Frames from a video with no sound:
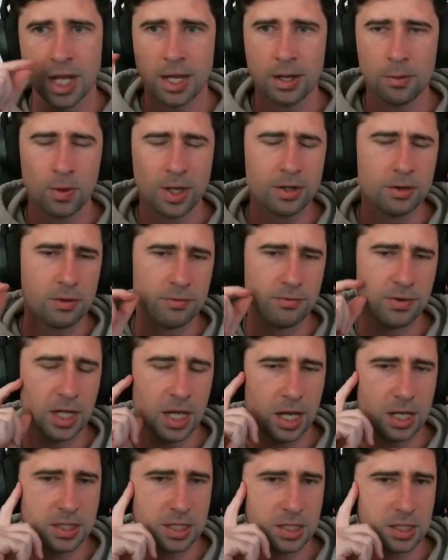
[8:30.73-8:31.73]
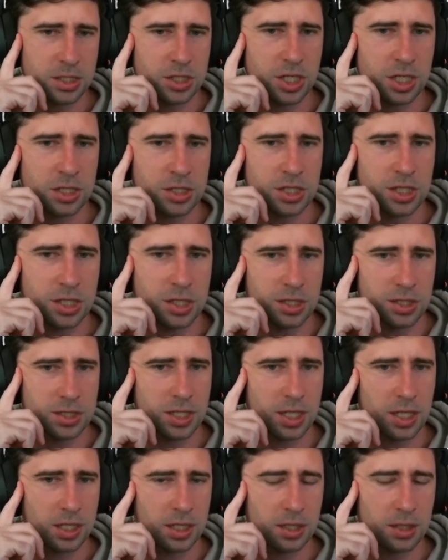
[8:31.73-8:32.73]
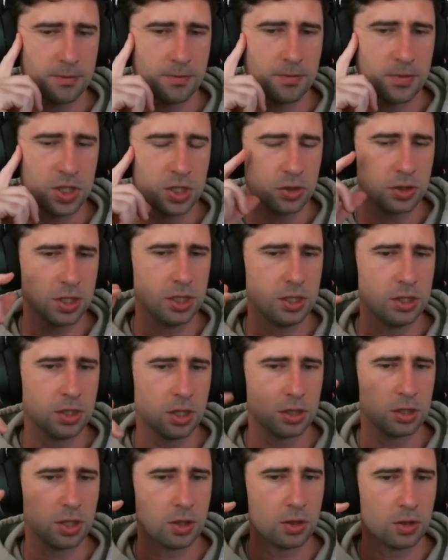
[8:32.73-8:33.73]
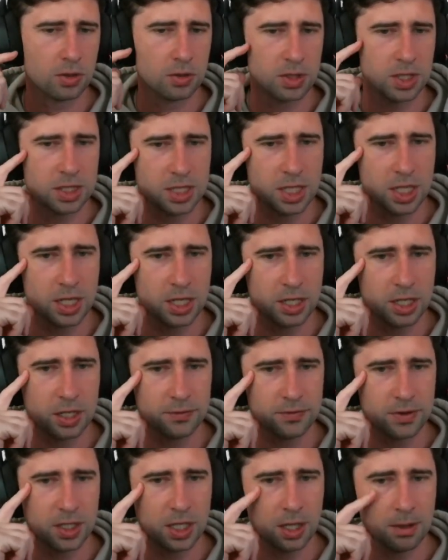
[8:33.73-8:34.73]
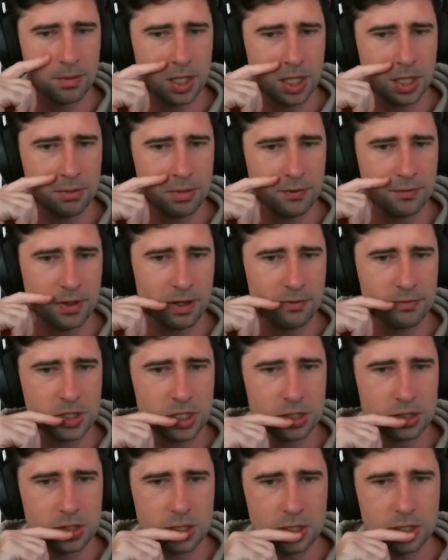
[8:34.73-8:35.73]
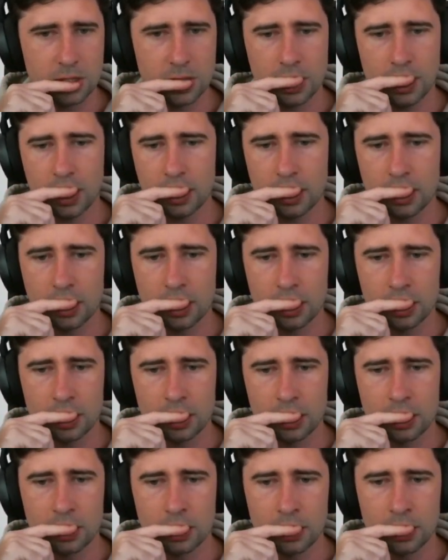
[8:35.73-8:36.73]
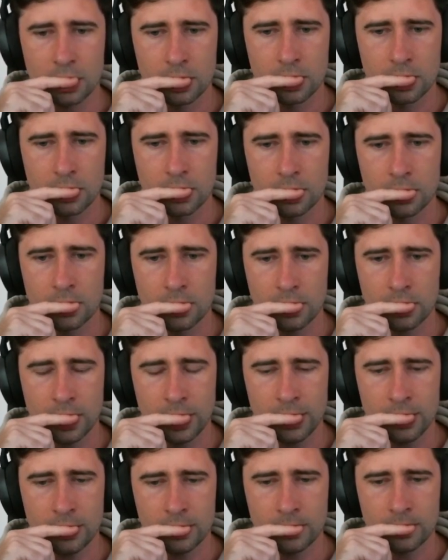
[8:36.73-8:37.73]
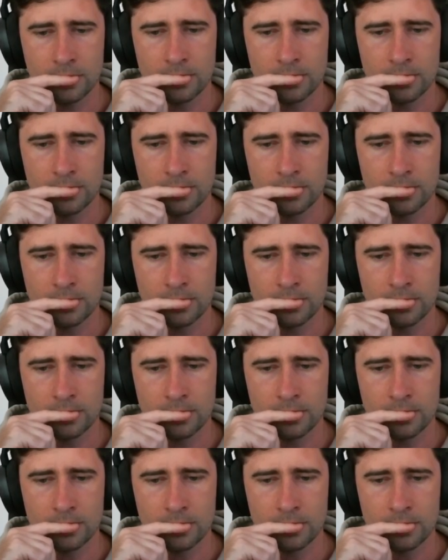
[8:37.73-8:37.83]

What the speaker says: I wonder if he has a Shang-Chi in his deck. Surely you don't go this hard after Gamma Lab if you have Shang-Chi in your deck. Right?